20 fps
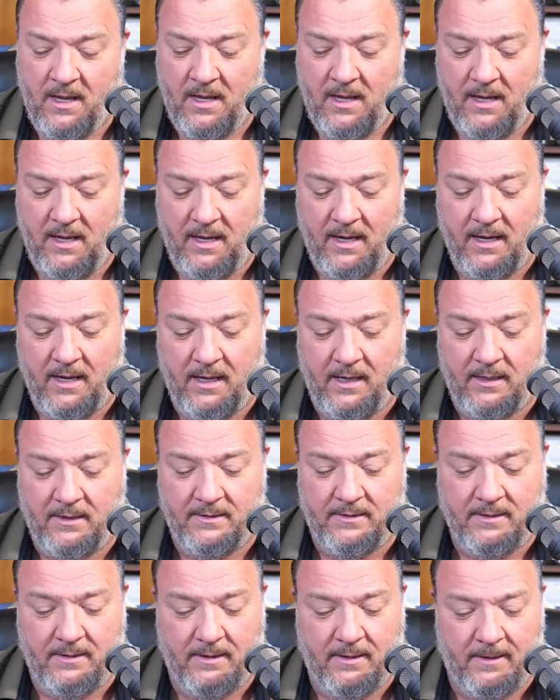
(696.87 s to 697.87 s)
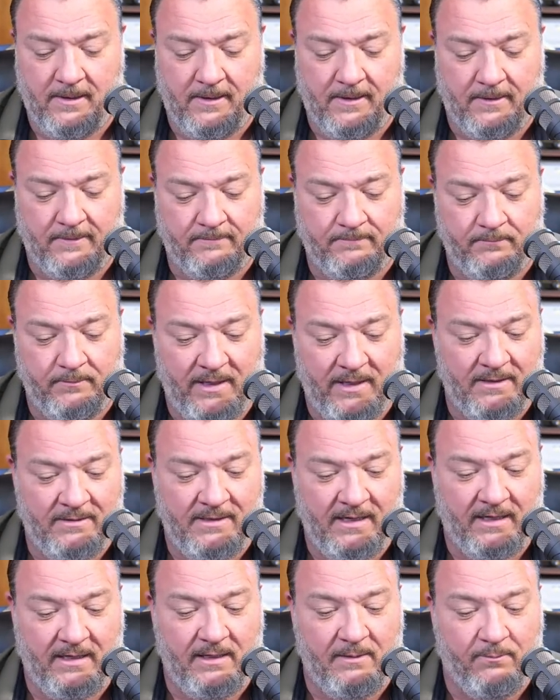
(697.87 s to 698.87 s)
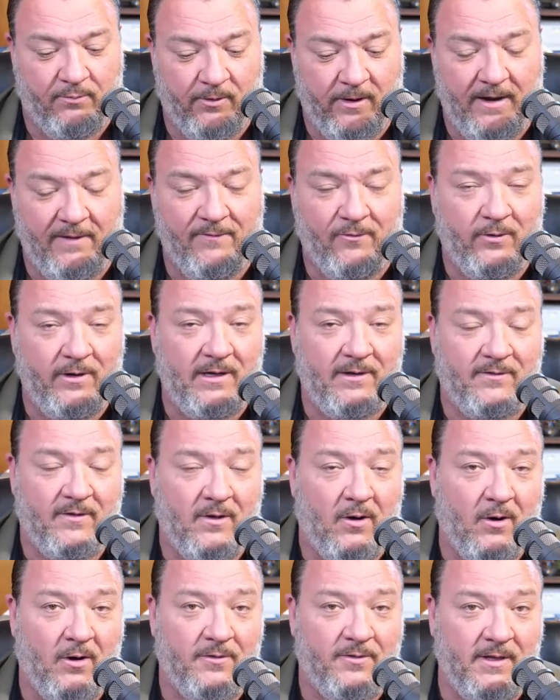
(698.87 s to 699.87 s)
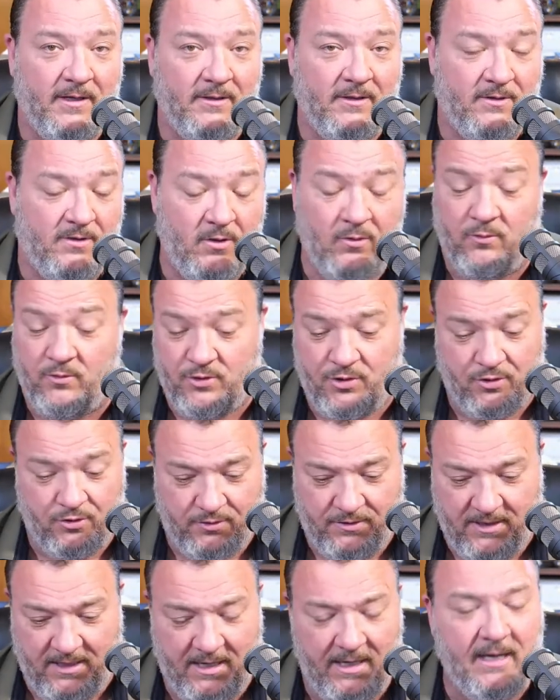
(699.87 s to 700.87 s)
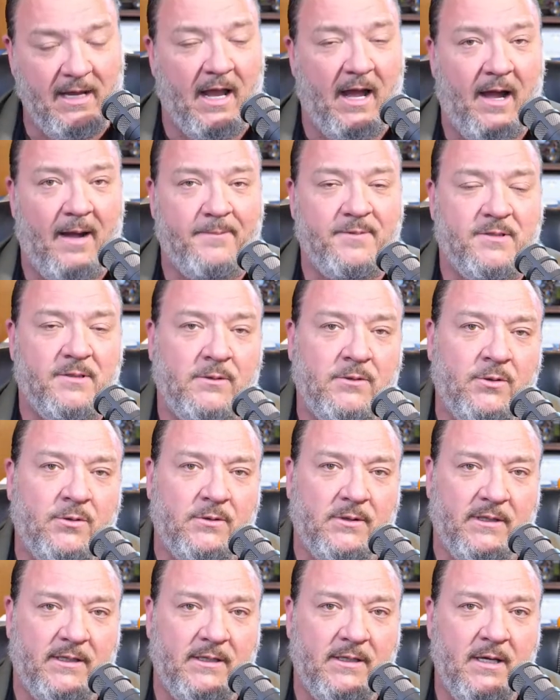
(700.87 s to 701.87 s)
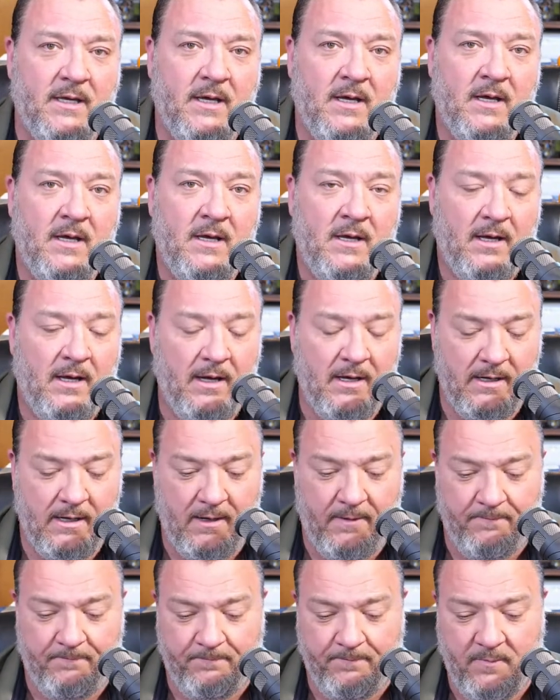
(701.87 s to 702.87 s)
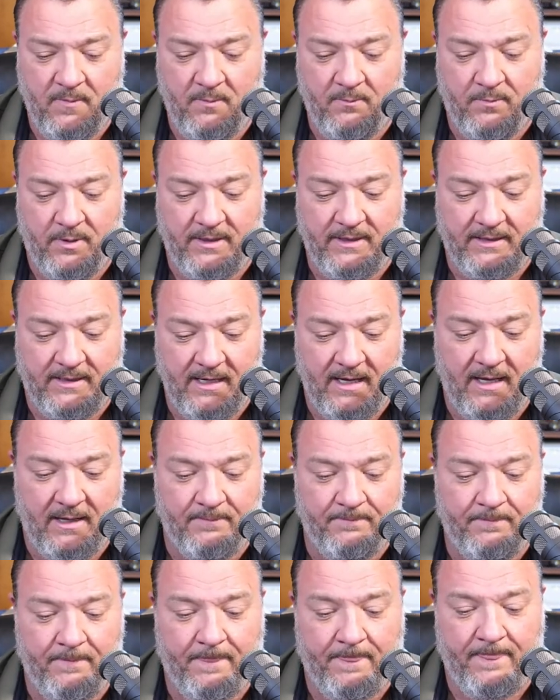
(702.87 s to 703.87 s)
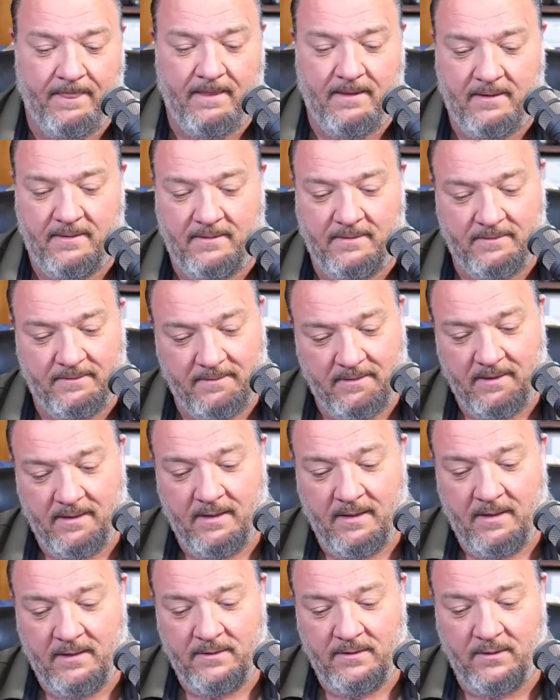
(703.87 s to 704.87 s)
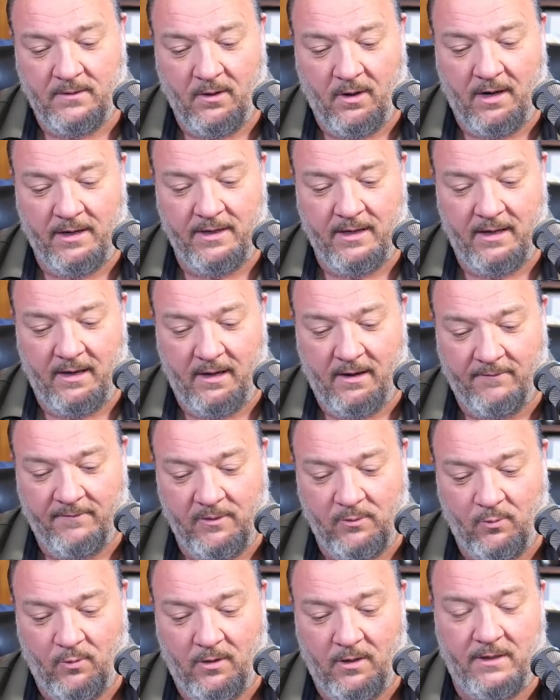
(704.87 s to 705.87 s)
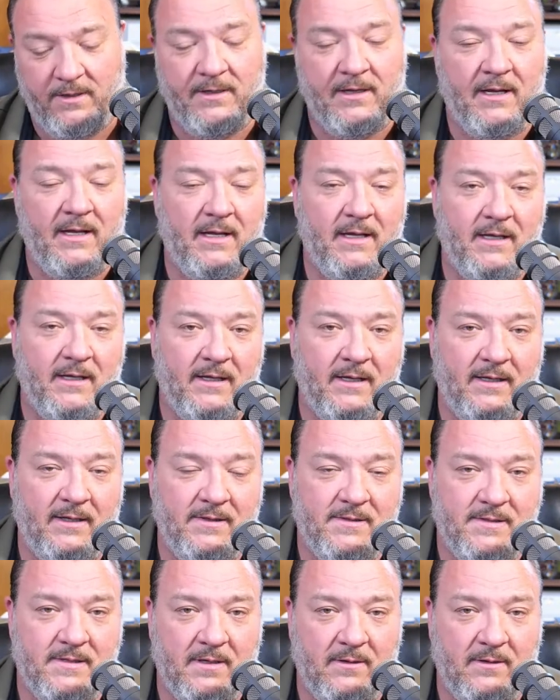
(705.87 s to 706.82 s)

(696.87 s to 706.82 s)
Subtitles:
And mandating bravery is a hard thing to do. Should they? Absolutely. But again, not everyone is